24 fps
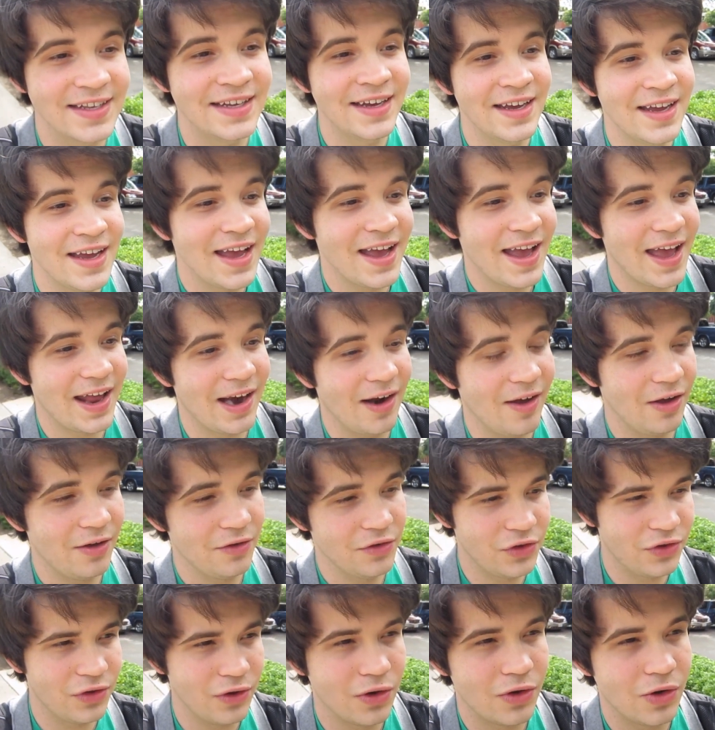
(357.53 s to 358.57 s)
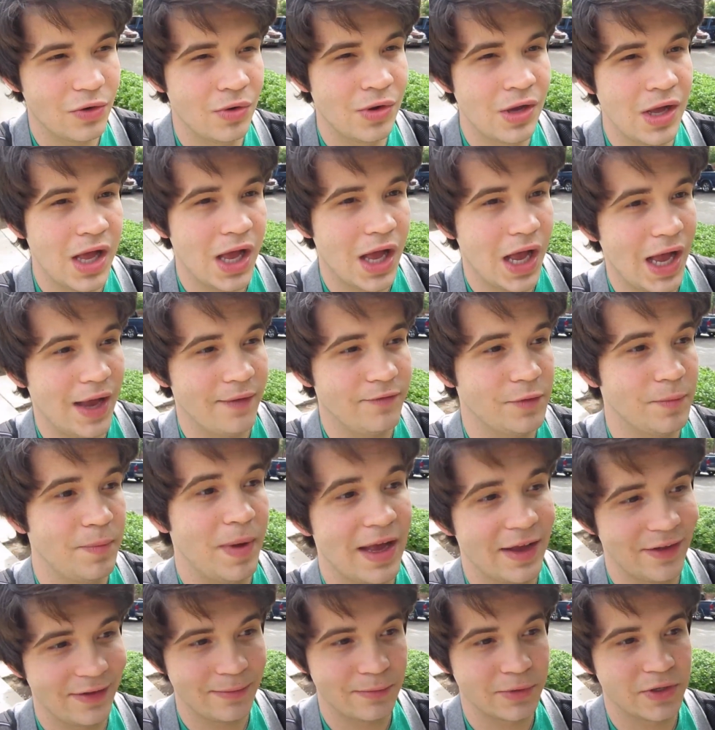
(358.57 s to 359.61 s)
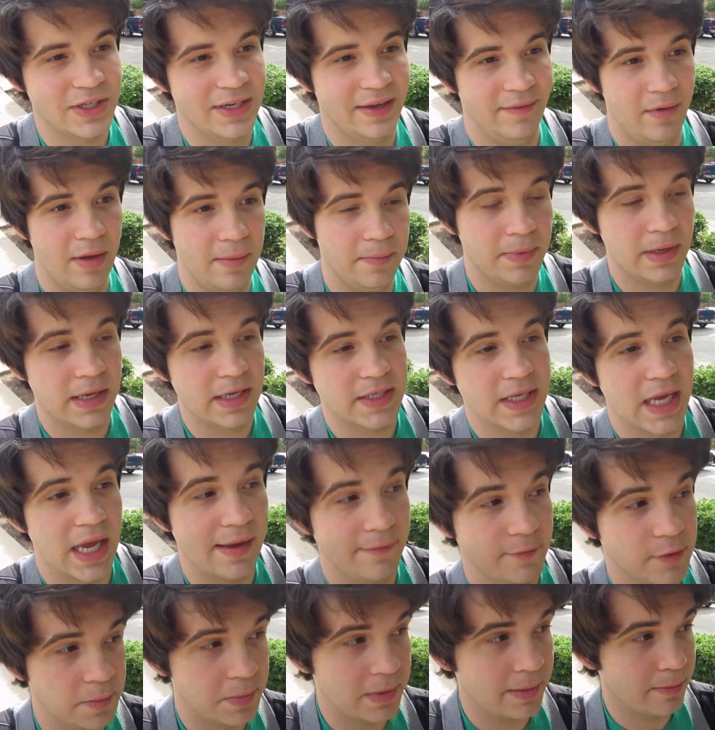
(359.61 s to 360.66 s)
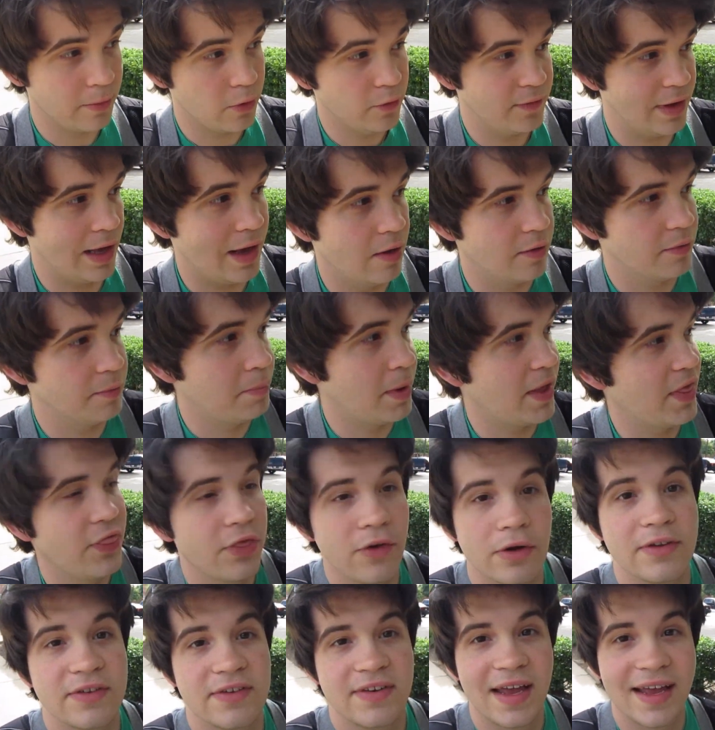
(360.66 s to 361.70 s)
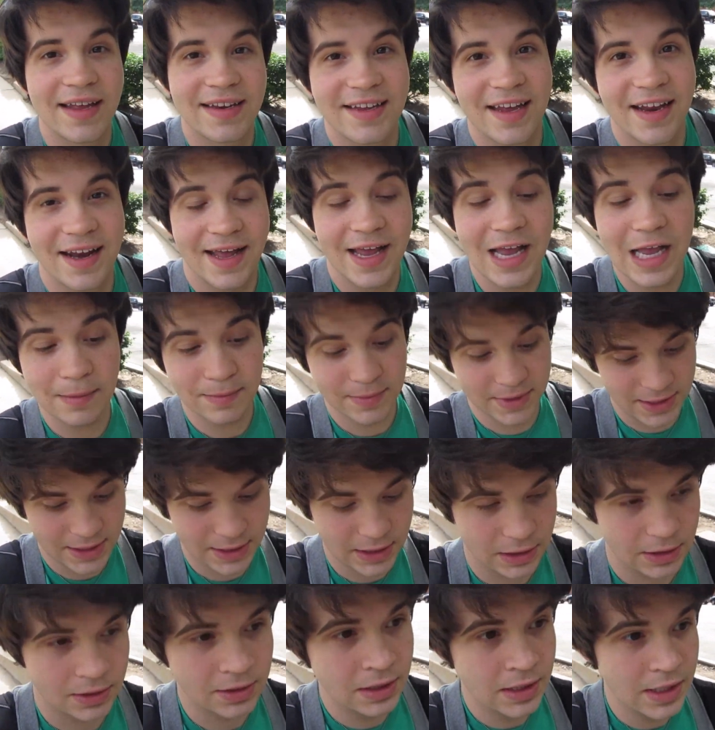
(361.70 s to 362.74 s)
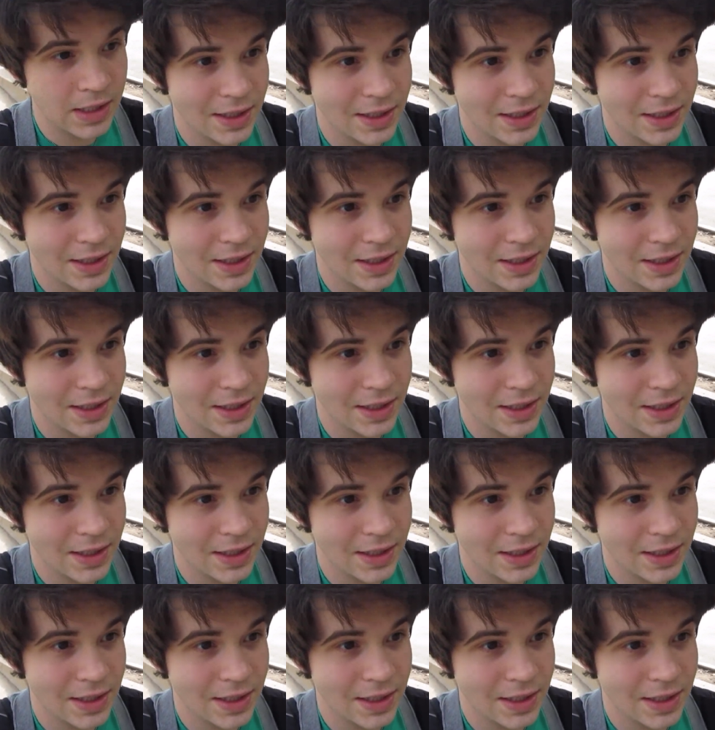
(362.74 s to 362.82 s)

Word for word: And also I have to pack some more stuff up because I have to be moved out by Thursday at ten A M still,